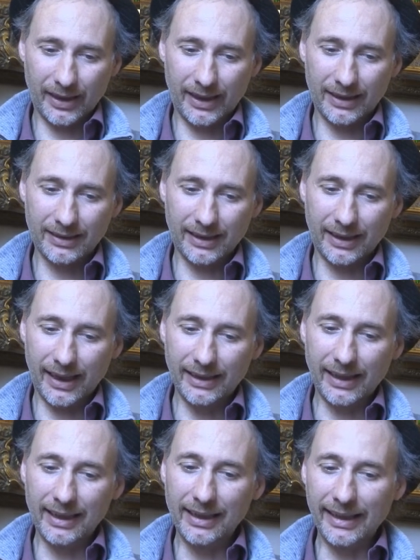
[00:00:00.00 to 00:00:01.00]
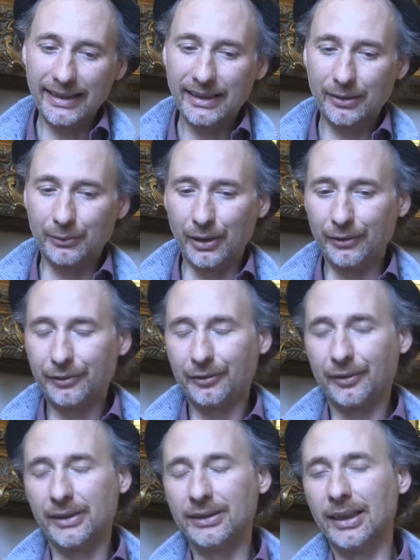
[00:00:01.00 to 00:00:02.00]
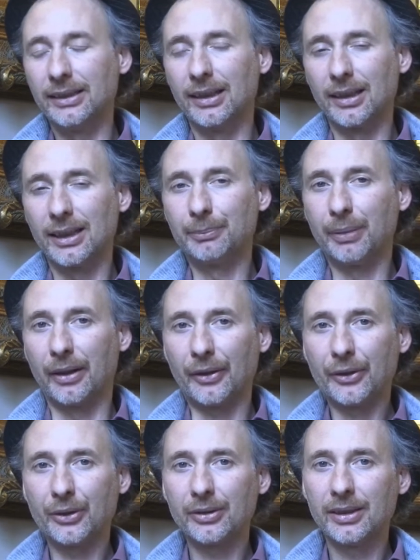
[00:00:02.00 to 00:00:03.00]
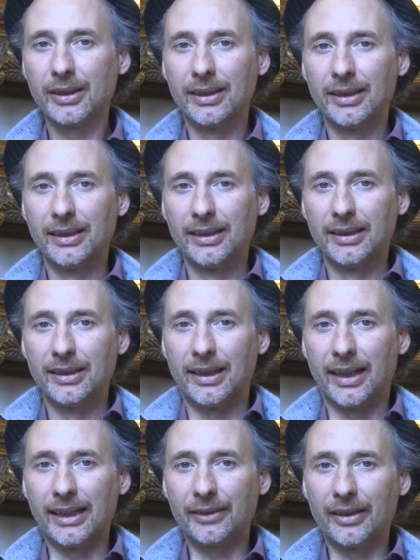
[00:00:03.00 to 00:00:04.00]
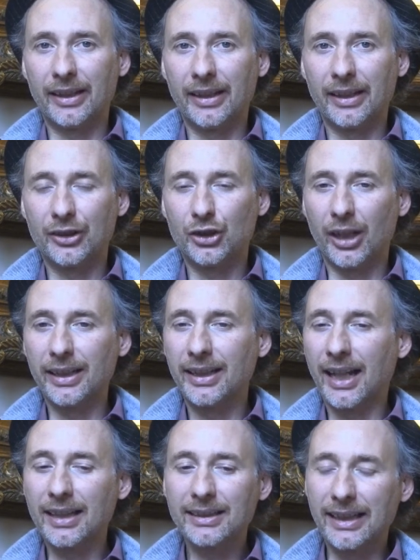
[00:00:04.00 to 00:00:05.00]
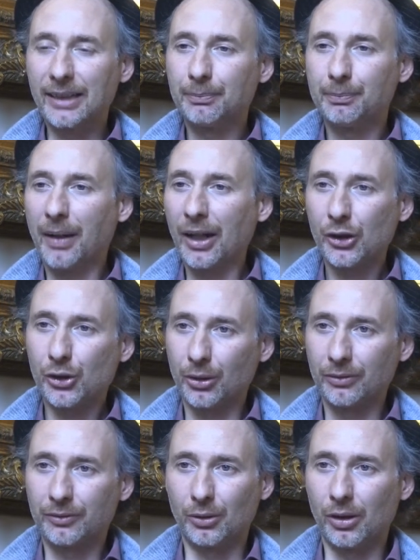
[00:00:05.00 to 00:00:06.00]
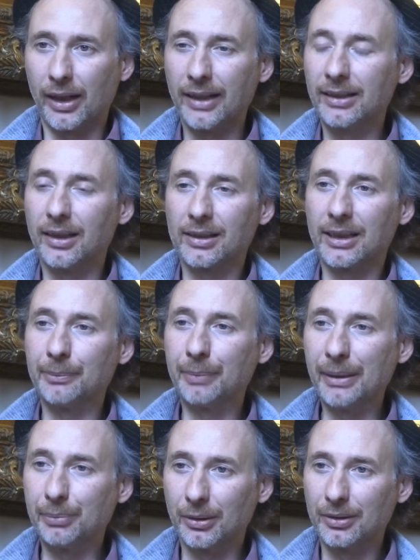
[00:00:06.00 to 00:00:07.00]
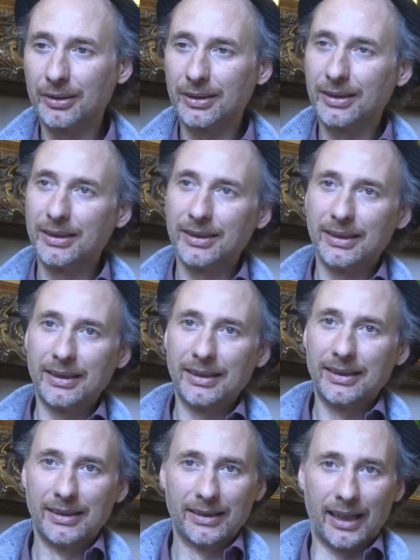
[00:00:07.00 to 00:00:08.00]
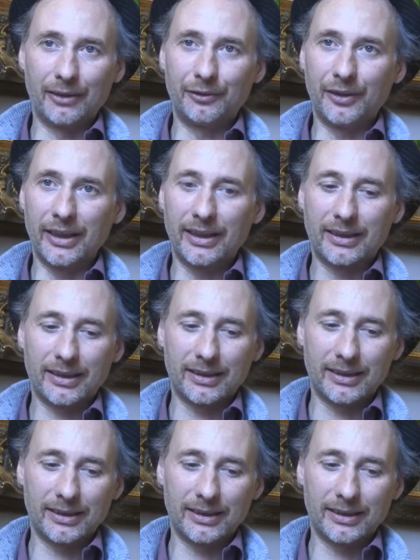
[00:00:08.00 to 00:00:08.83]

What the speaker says: has again a link with an elderly person. I have a gigantic passion for elderly people. I think